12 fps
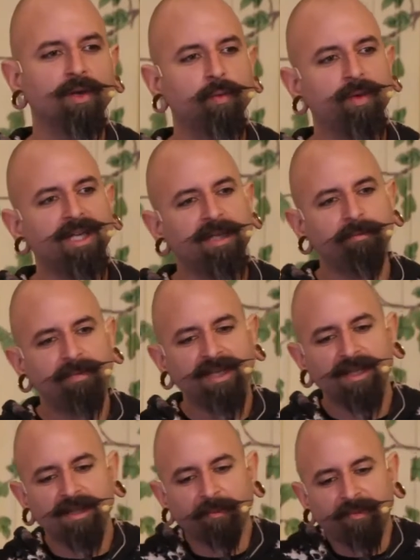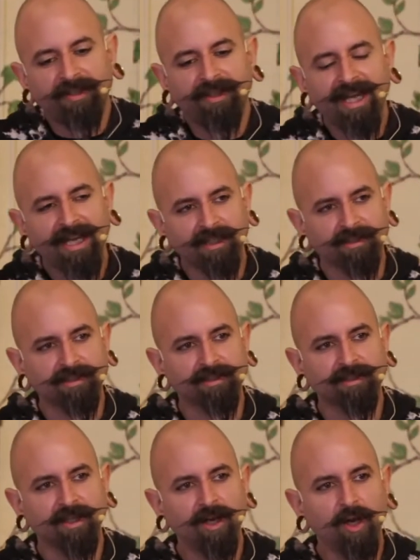we be the
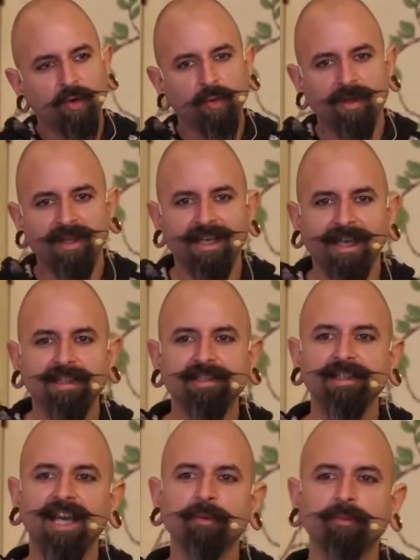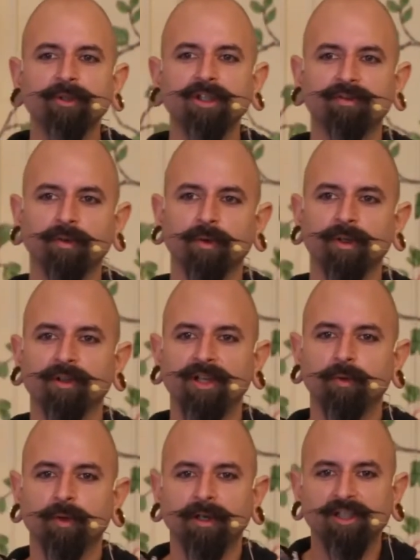place where the example of a world
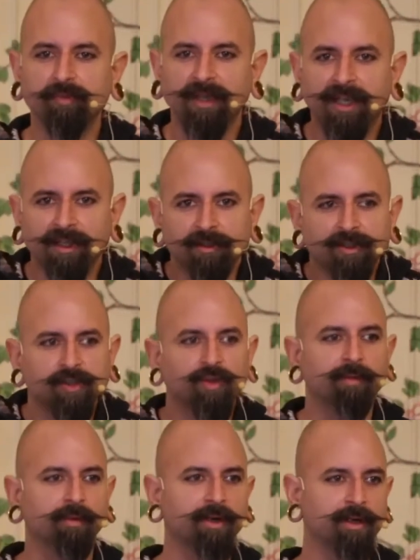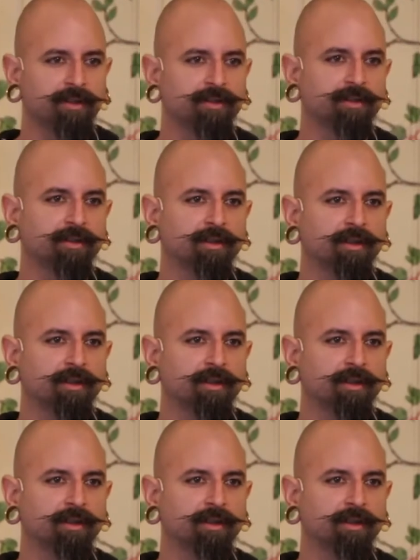that works begins to emerge?